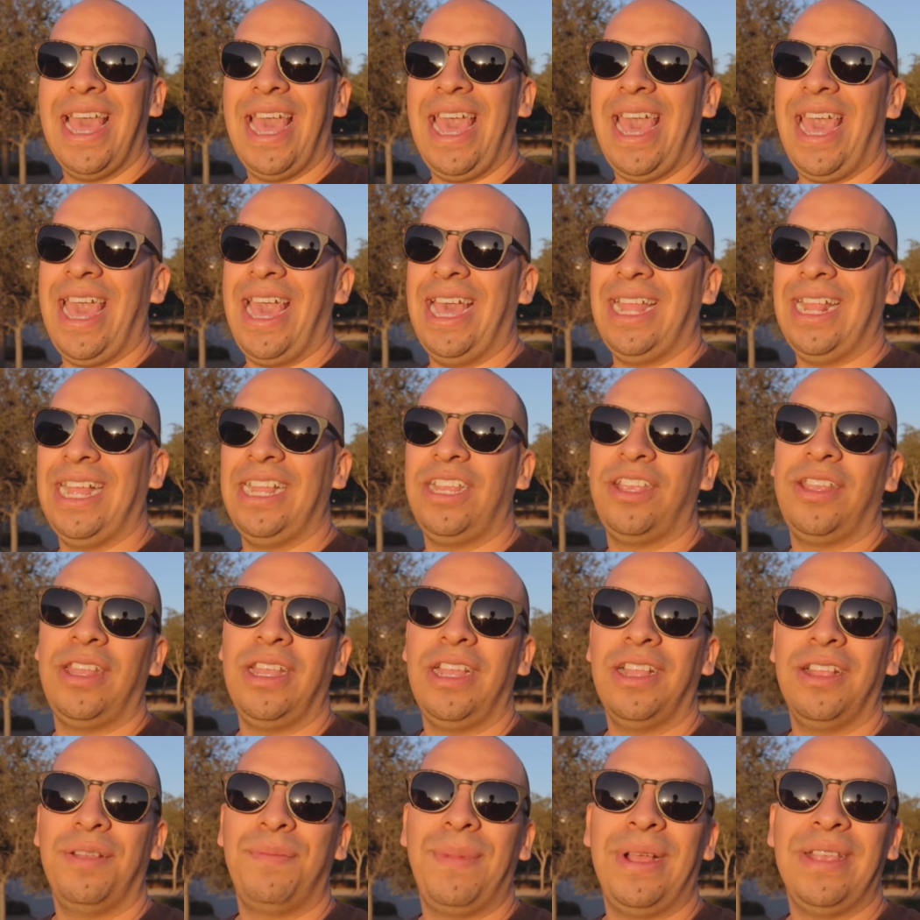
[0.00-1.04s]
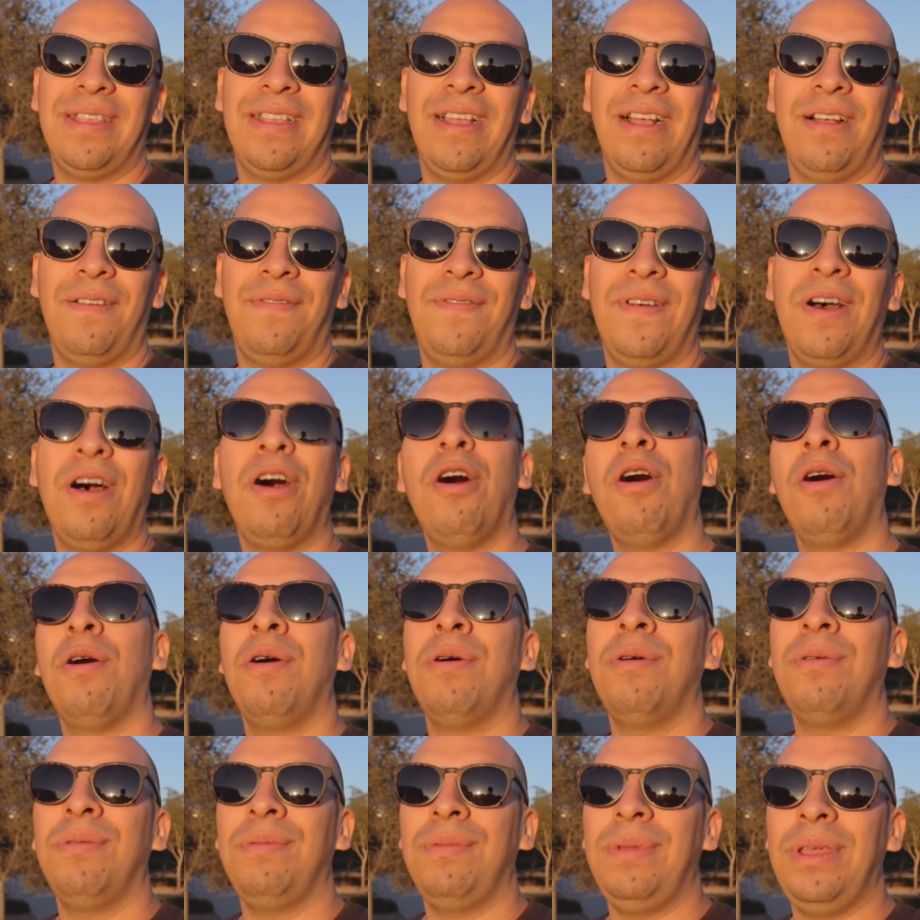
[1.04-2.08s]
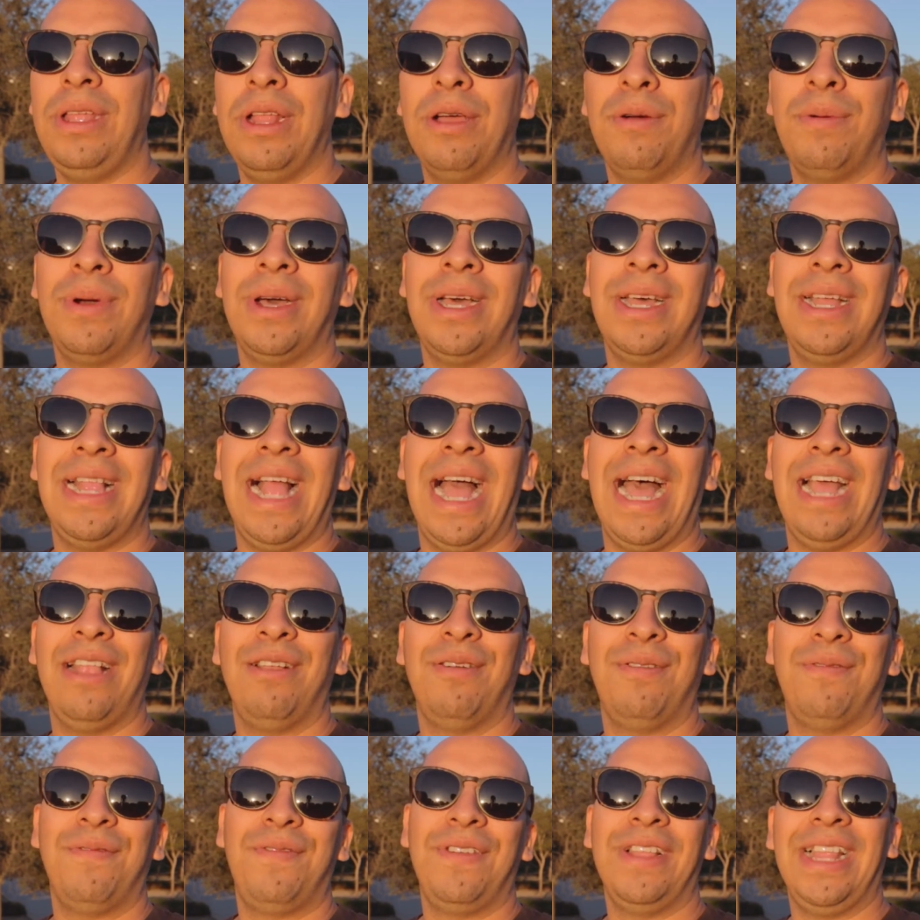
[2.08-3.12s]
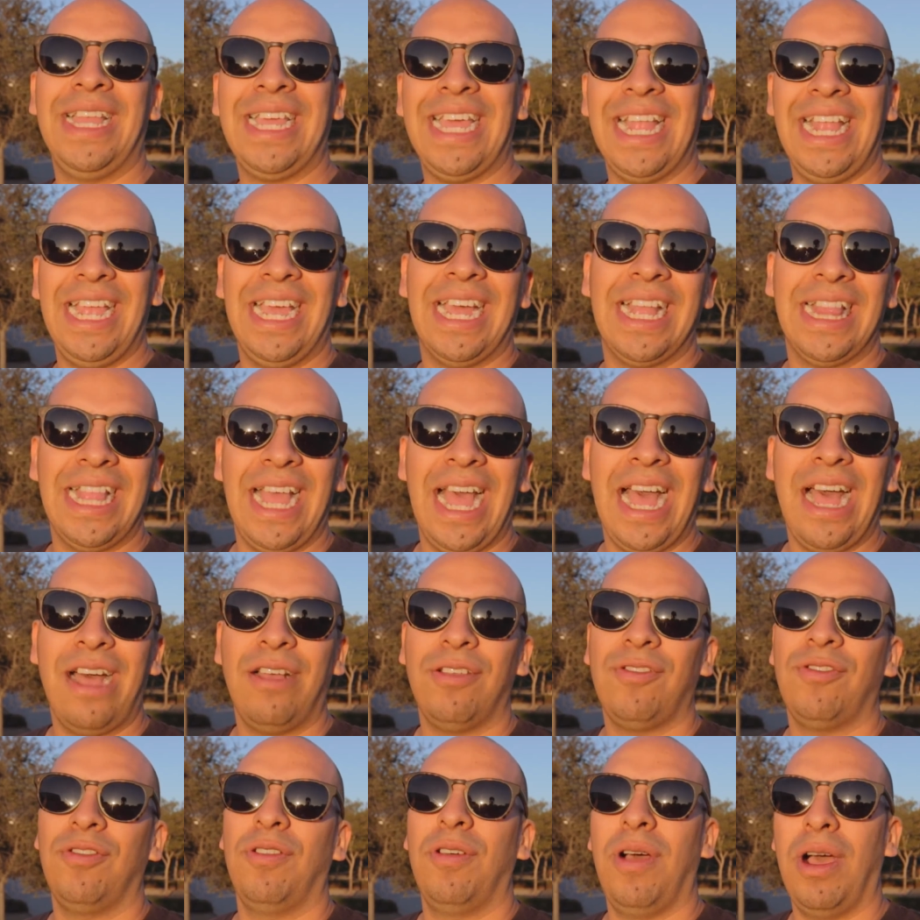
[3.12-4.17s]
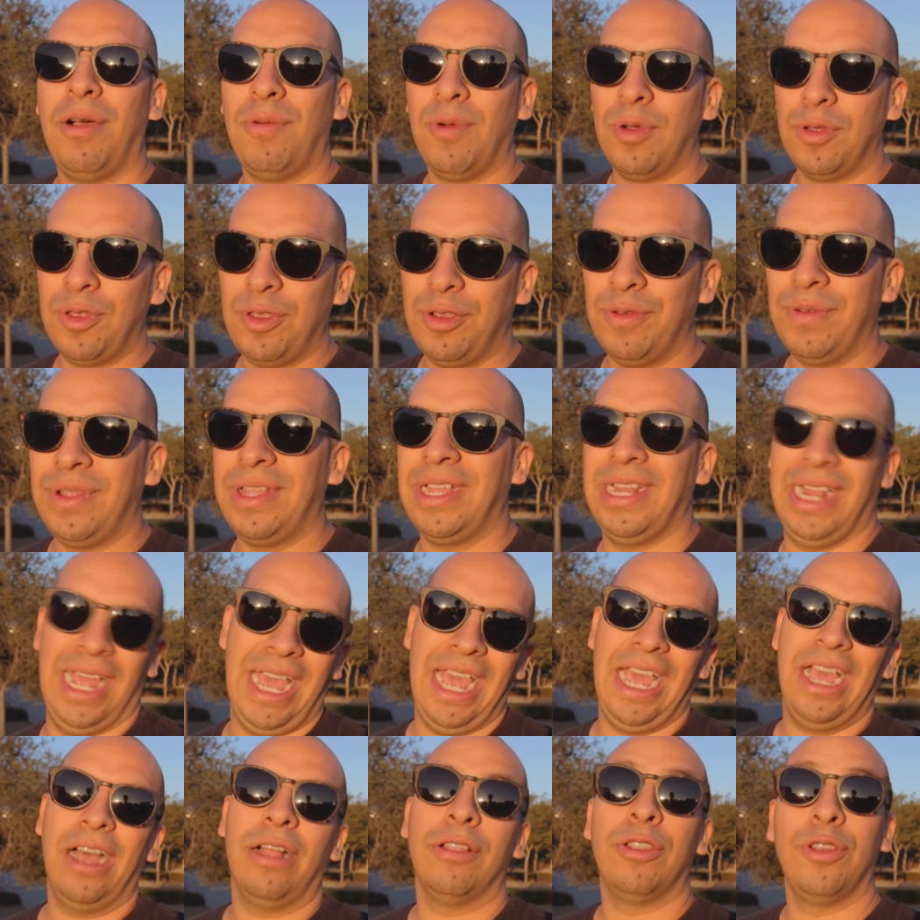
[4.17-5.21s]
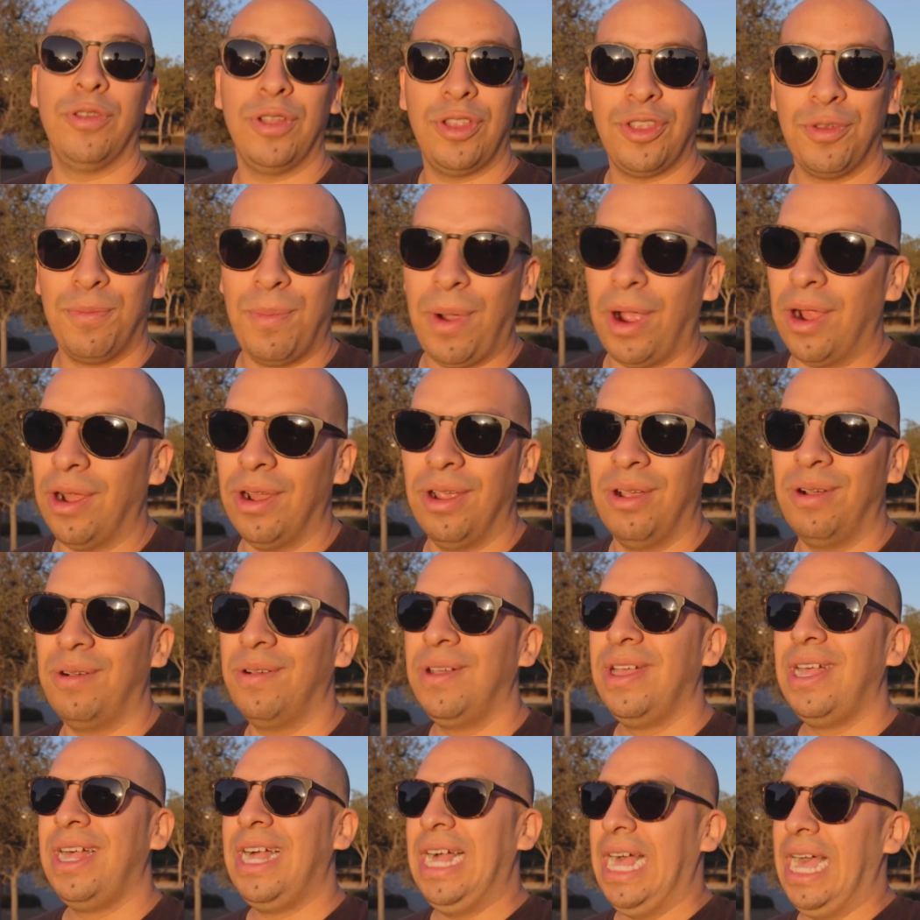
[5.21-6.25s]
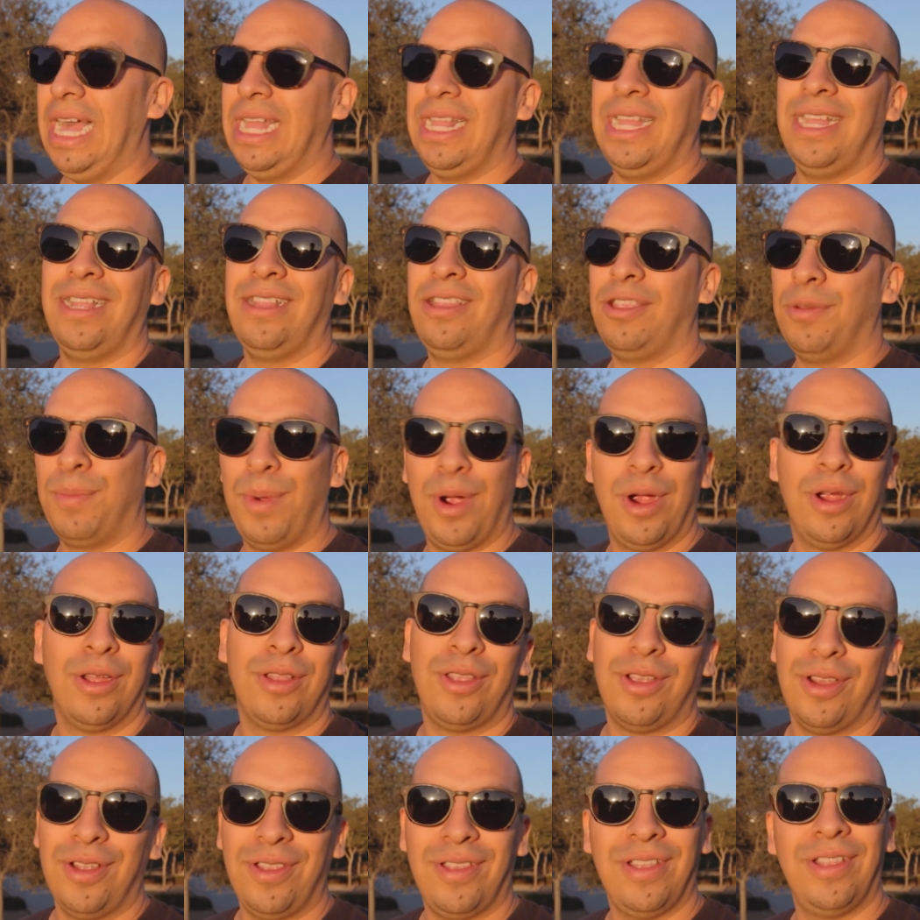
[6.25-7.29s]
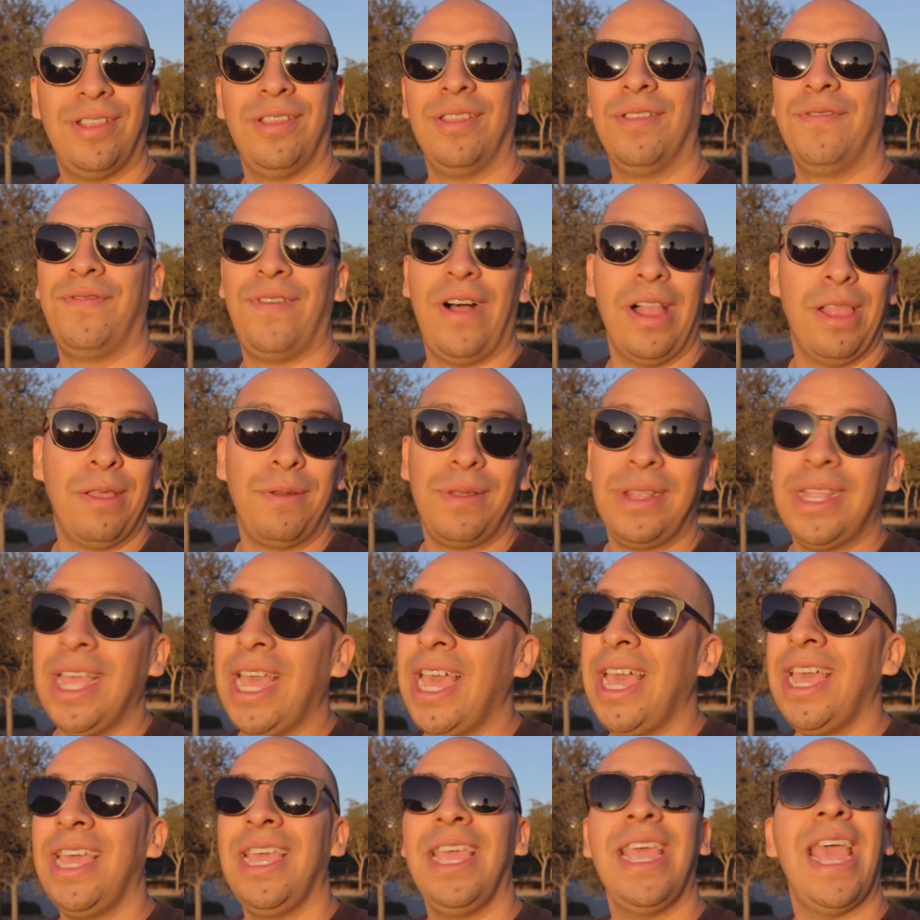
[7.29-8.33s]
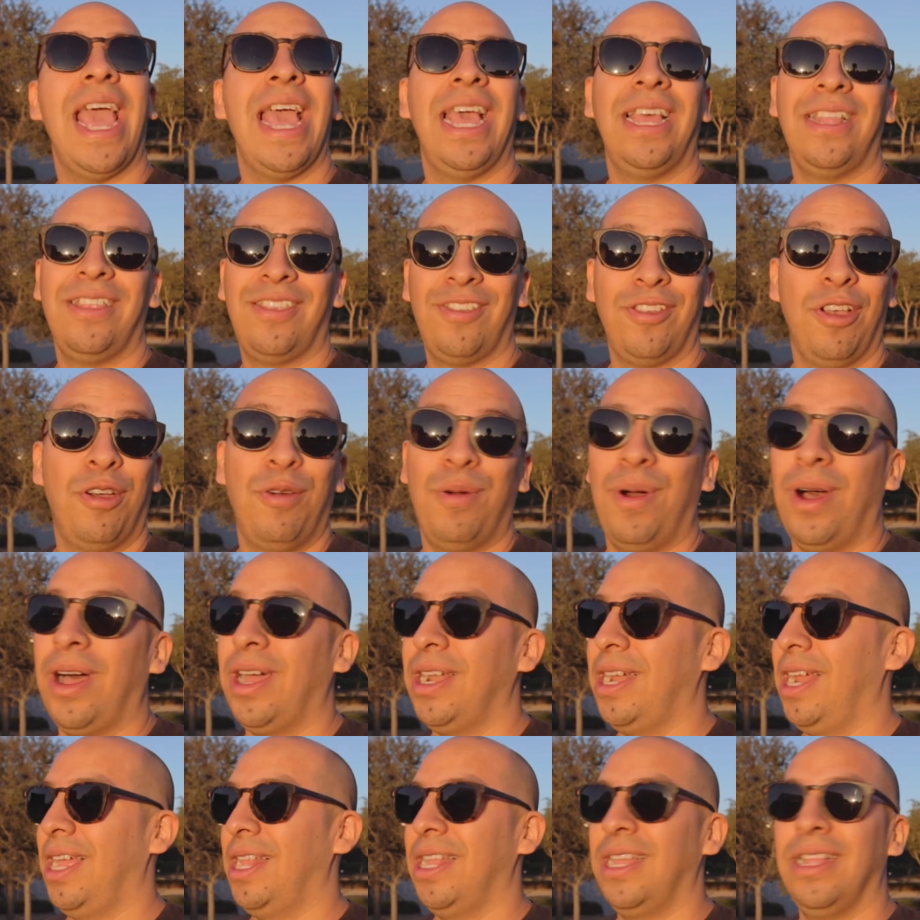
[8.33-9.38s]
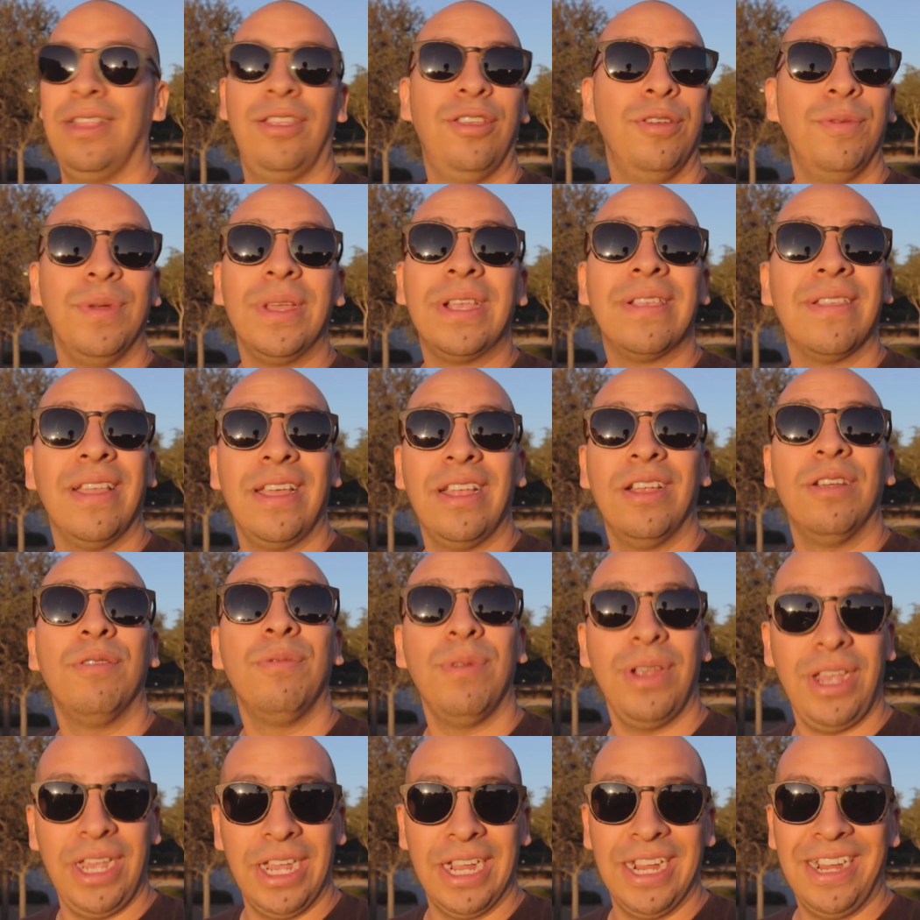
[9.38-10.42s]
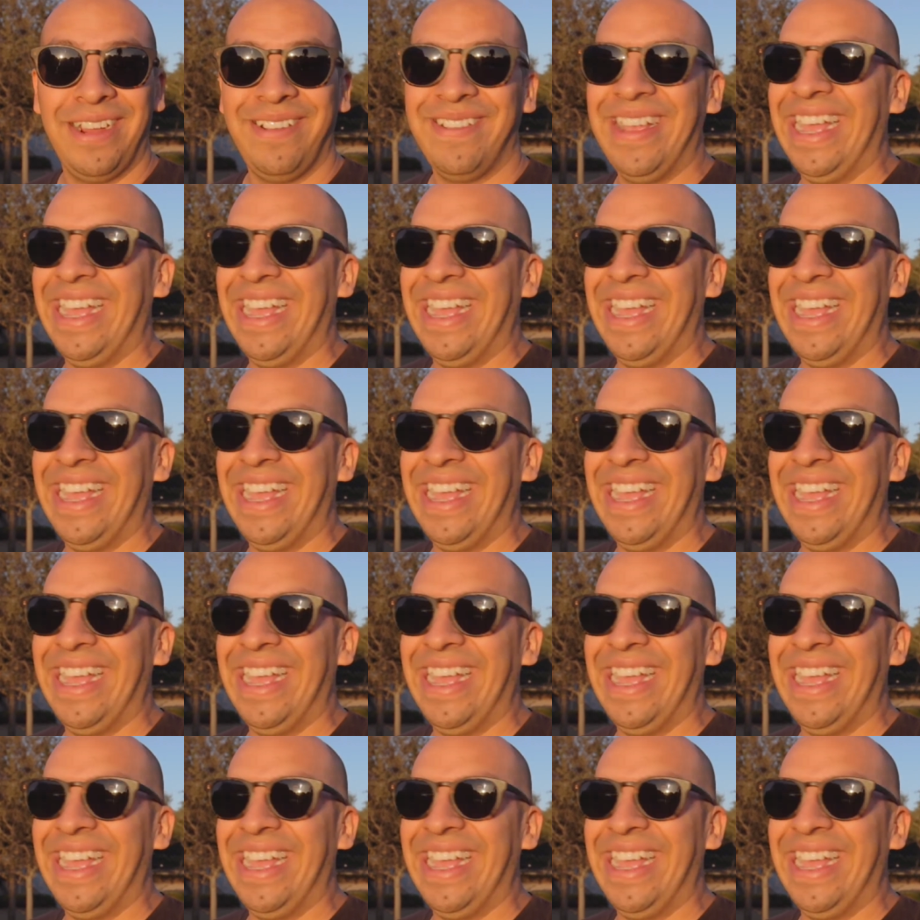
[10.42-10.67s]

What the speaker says: and I just think to myself, oh, you know what? I don't feel like getting out of the house, so I won't do it today. I'll do it tomorrow. And then tomorrow turns into the following day and so on. And then 2 weeks later, we're here.